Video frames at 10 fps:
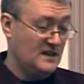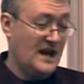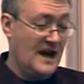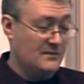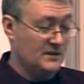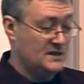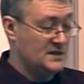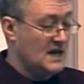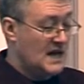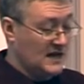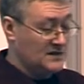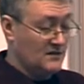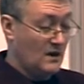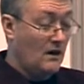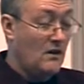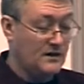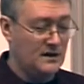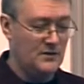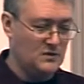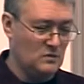that happens is that the client
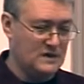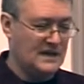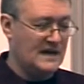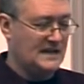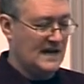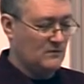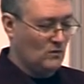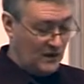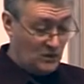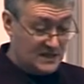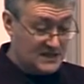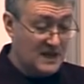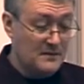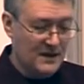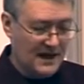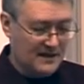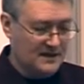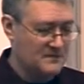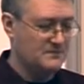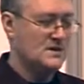computer will send out what they call a SYN
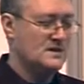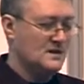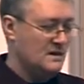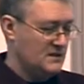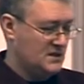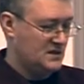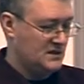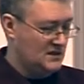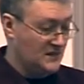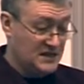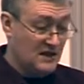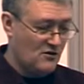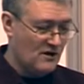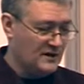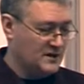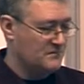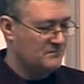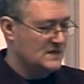packet. Stands for synchronize.